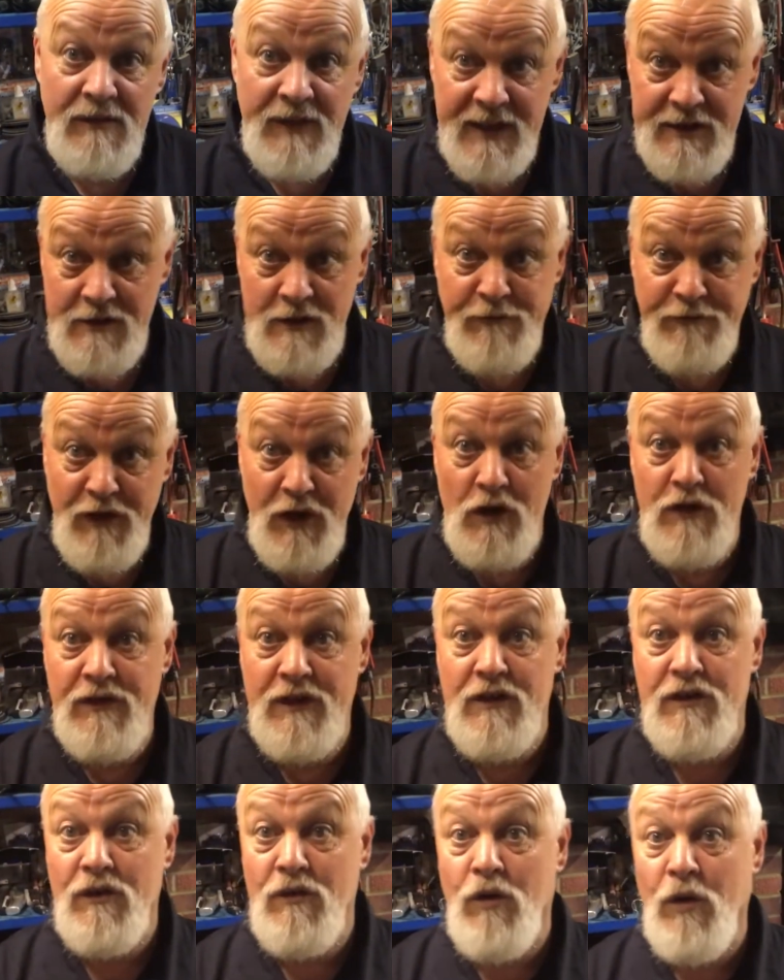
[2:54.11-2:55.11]
That's the first
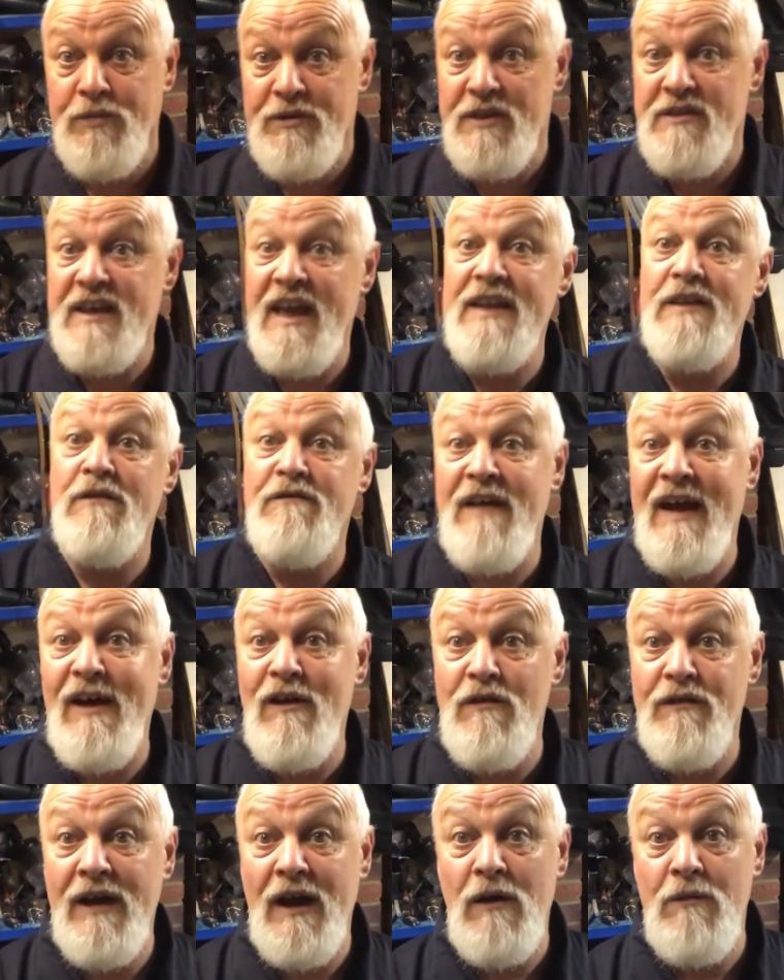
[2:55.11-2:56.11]
thing to do. Obviously take the
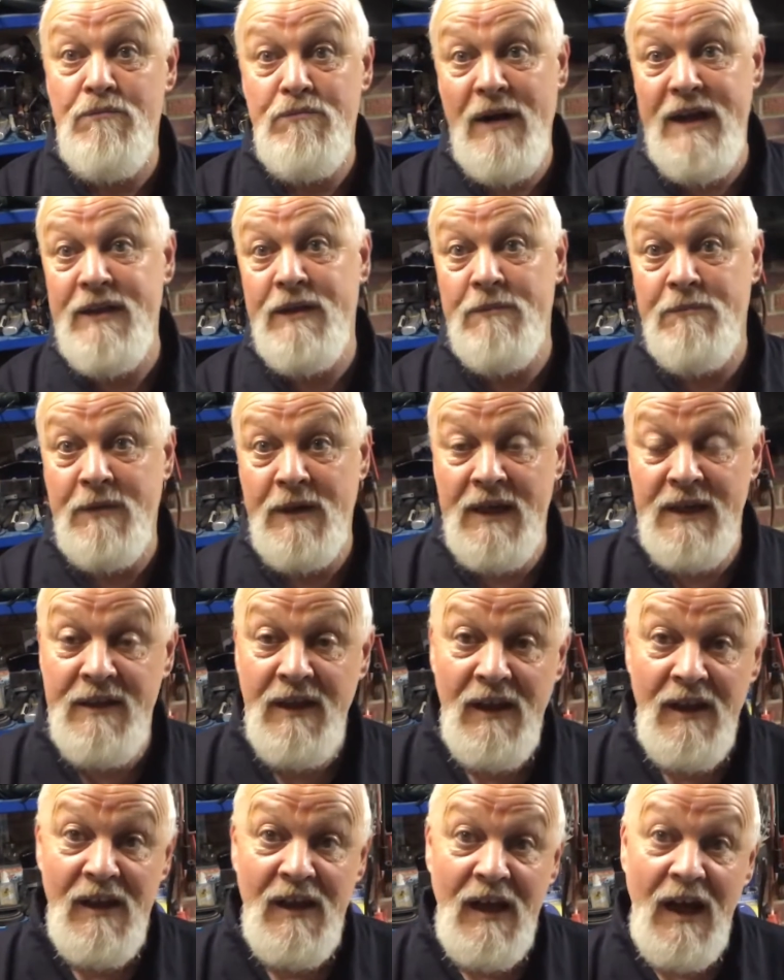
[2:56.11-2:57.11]
valve out, break the bead.
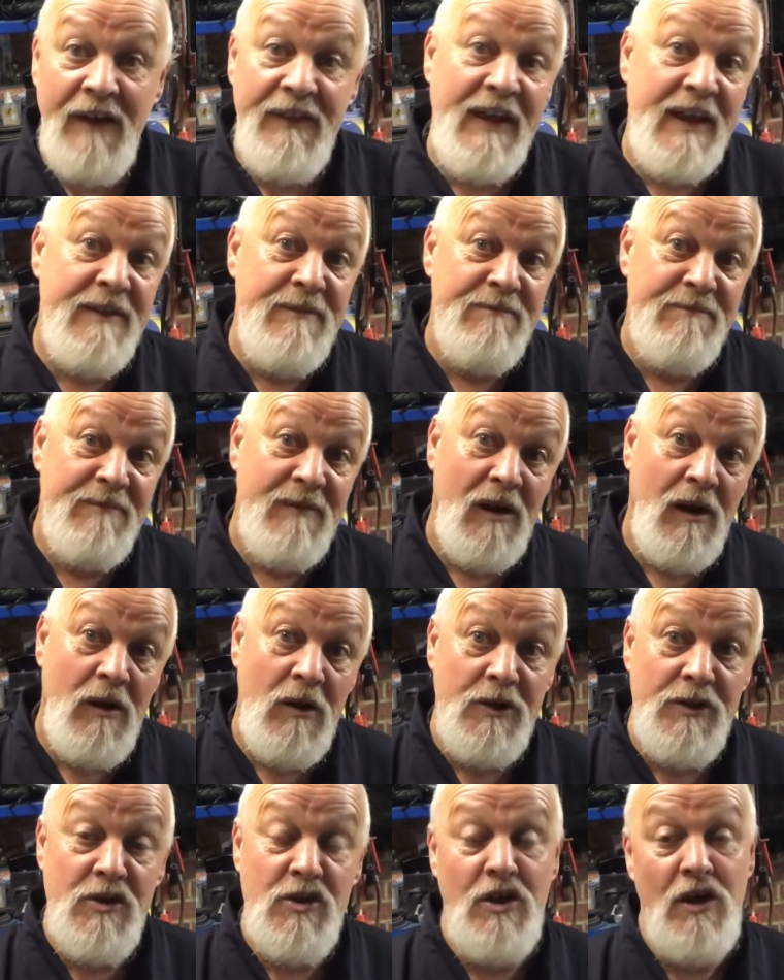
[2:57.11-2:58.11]
And then I'm
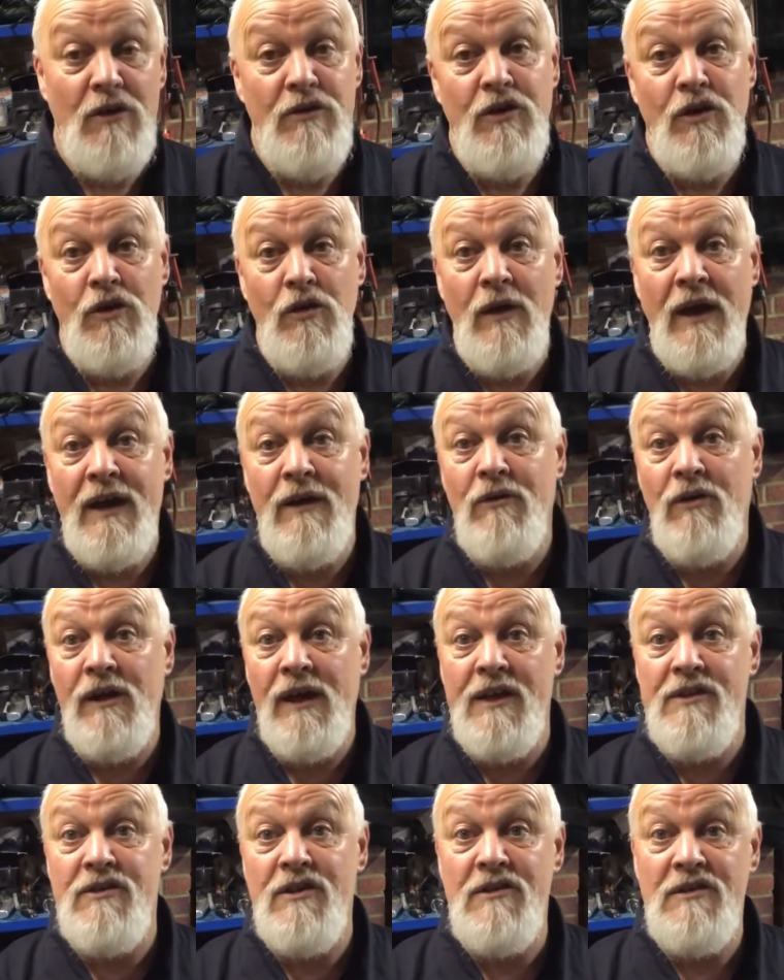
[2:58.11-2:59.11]
going to show you how I
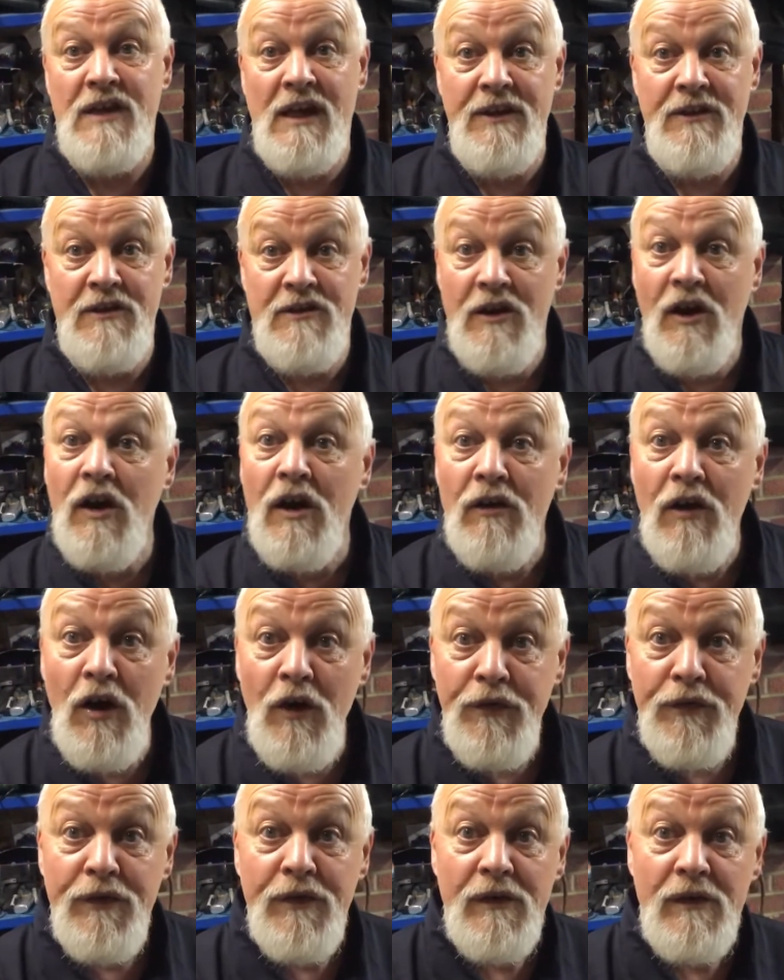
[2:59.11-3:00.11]
actually take the tyre
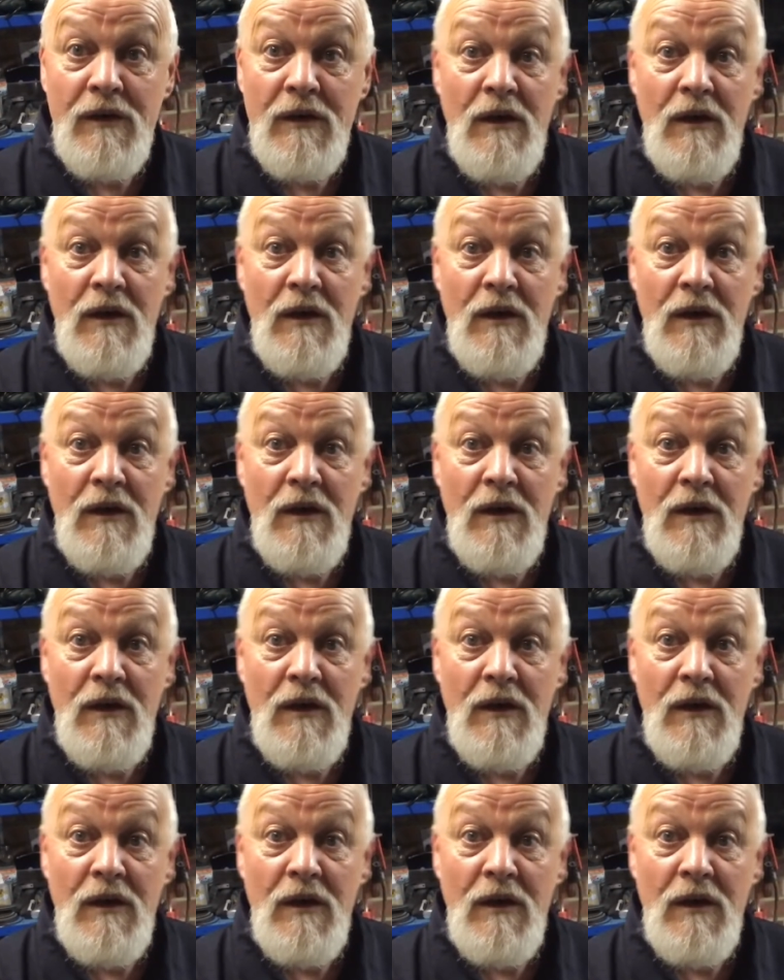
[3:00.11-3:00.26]
off.